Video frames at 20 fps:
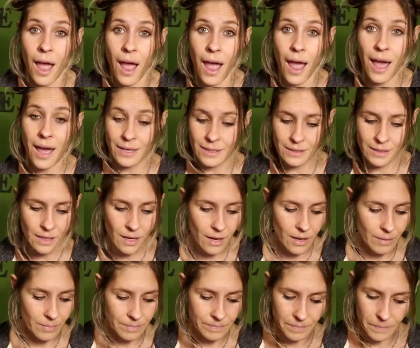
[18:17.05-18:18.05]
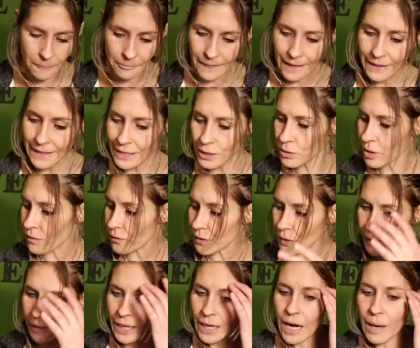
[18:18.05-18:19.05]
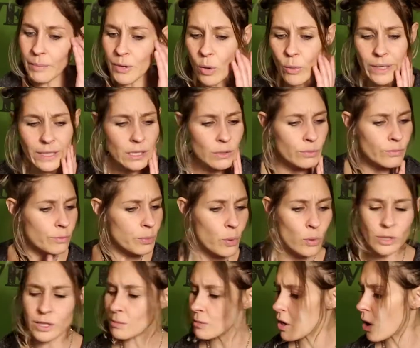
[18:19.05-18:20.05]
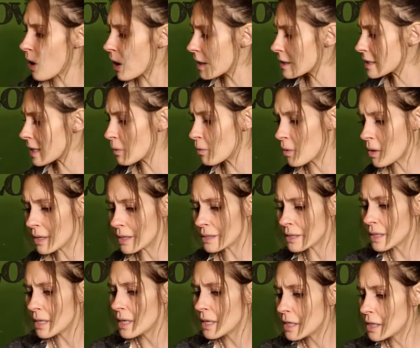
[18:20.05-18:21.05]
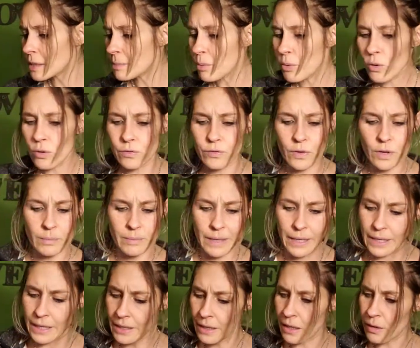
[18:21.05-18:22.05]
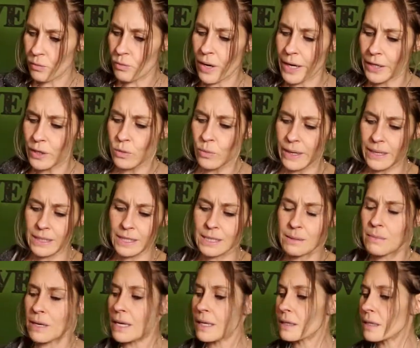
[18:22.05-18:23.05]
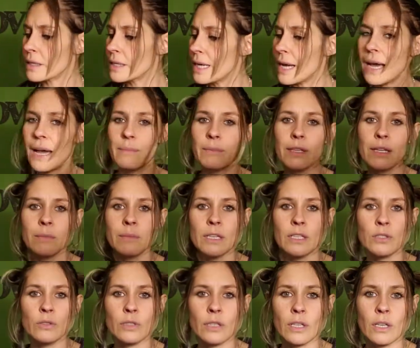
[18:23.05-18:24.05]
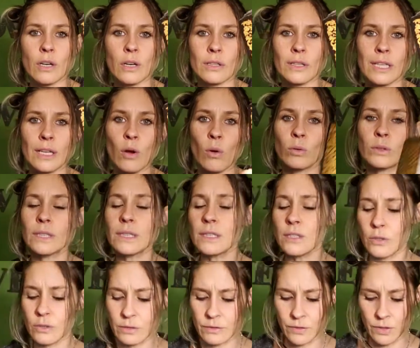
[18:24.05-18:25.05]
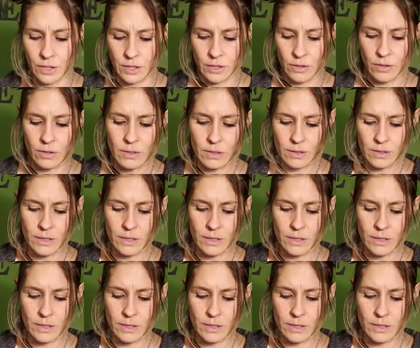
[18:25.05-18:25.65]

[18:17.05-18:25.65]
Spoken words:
And yeah, that's what I'm feeling. And I'm going to pull some cards. I want to pull from a Rider-Waite-Smith. Yeah, I think I'm going to do the Golden Universal.